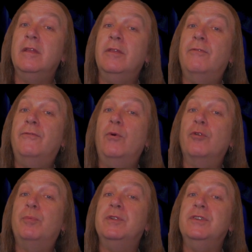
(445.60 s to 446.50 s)
the
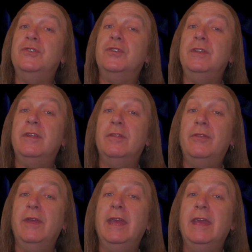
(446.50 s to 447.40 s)
4th position
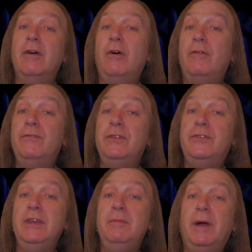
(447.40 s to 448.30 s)
there of the
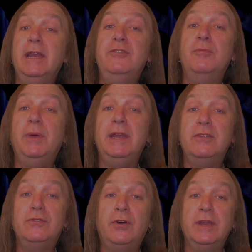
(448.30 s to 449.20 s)
D major
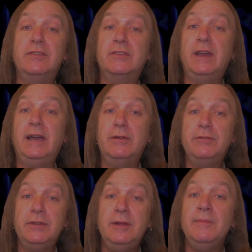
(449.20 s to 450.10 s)
pentatonic
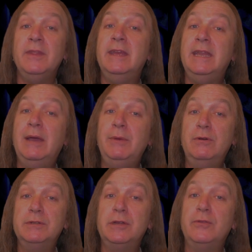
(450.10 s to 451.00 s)
scales. Now he
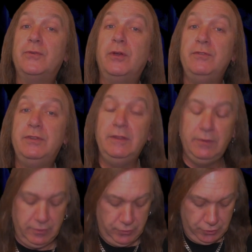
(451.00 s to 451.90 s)
also throws in
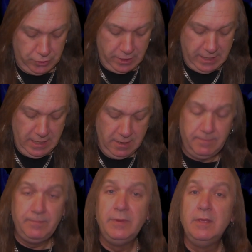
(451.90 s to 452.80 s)
the G
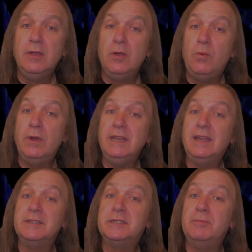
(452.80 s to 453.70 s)
when he
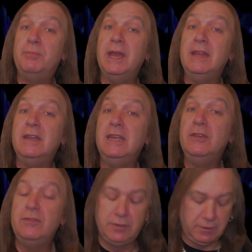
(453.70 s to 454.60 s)
does the bend, and he
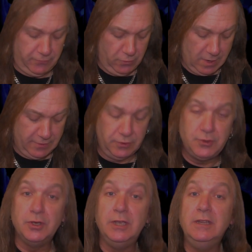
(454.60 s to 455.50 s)
uses a few other
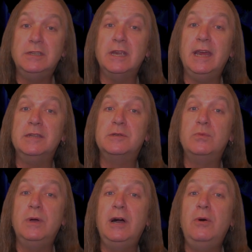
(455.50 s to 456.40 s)
G's as
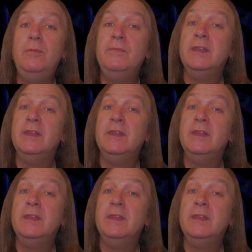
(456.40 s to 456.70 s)
well.